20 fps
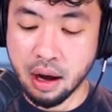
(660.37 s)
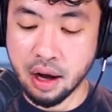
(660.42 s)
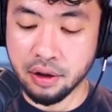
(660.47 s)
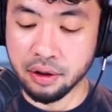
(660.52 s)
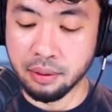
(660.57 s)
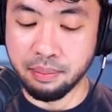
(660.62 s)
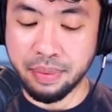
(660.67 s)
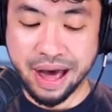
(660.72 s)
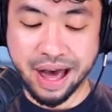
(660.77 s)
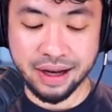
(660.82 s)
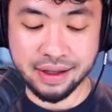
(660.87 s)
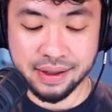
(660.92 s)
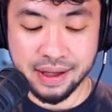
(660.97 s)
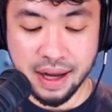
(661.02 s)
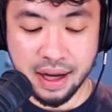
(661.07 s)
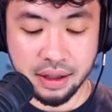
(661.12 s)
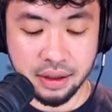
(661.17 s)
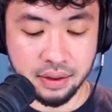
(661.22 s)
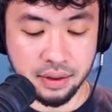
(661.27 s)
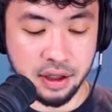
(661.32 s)
on the
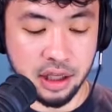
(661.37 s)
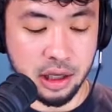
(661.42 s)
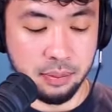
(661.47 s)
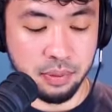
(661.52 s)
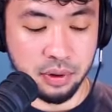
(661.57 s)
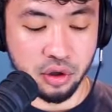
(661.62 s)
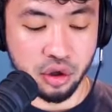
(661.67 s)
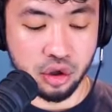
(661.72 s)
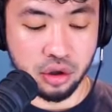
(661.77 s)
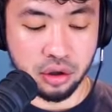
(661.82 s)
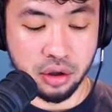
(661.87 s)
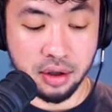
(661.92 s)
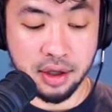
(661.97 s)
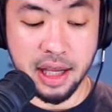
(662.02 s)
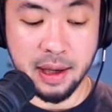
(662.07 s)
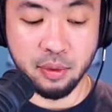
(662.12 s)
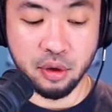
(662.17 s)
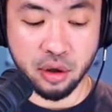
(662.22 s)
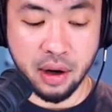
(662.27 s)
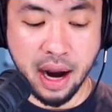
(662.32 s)
backside to
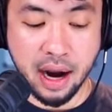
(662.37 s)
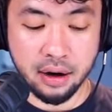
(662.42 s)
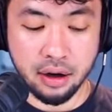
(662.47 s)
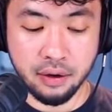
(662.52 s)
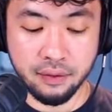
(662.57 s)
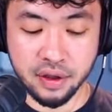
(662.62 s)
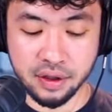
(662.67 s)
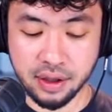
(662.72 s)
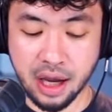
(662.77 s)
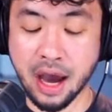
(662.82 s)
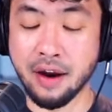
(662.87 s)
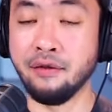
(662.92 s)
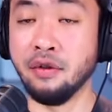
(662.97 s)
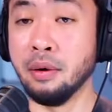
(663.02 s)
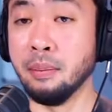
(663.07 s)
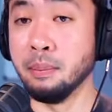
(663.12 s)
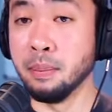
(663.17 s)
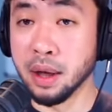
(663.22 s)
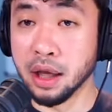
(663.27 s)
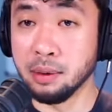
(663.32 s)
keep track of, aside
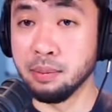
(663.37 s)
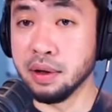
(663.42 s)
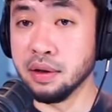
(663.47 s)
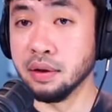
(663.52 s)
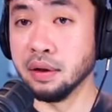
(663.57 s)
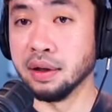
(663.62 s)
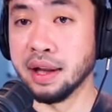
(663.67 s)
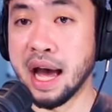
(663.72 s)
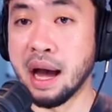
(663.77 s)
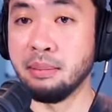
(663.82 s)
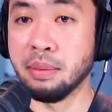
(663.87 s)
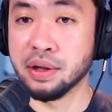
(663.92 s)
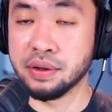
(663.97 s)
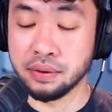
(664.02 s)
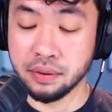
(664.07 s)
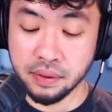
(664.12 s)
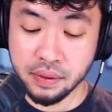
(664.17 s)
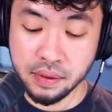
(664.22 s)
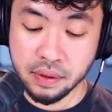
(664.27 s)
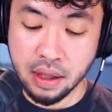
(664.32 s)
from maybe the lat
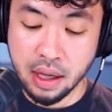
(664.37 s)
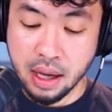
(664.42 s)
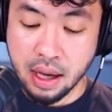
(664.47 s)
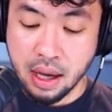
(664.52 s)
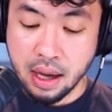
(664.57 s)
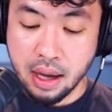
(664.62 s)
muscles.